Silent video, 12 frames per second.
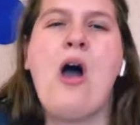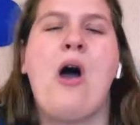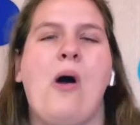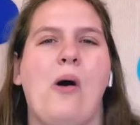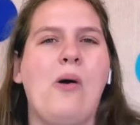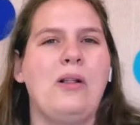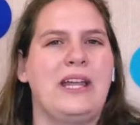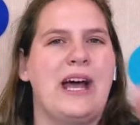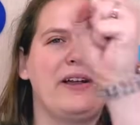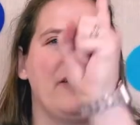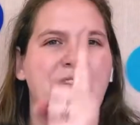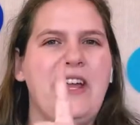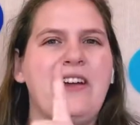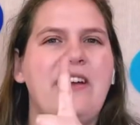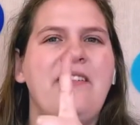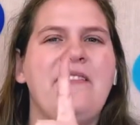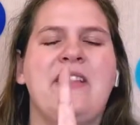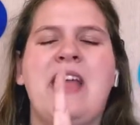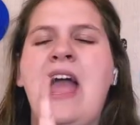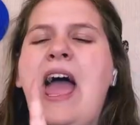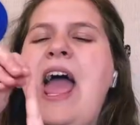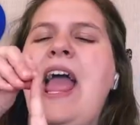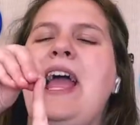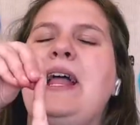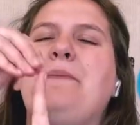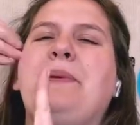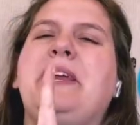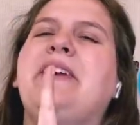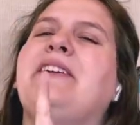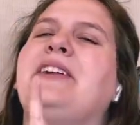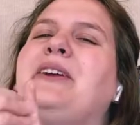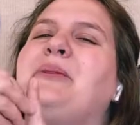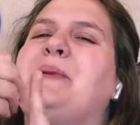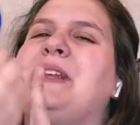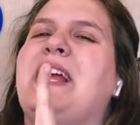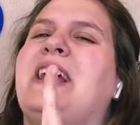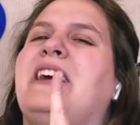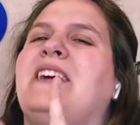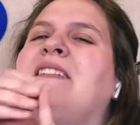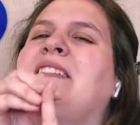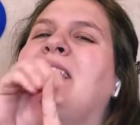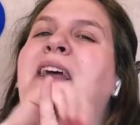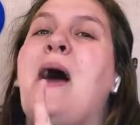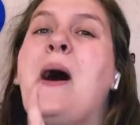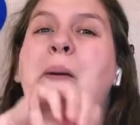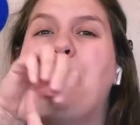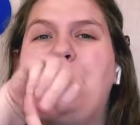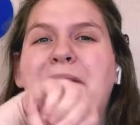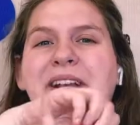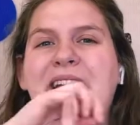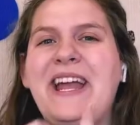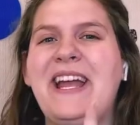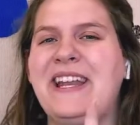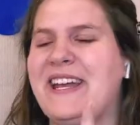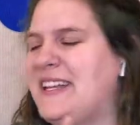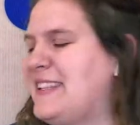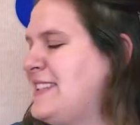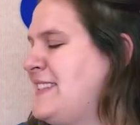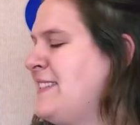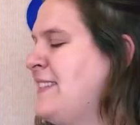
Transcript: Hold out your finger and peel your banana. Bananas!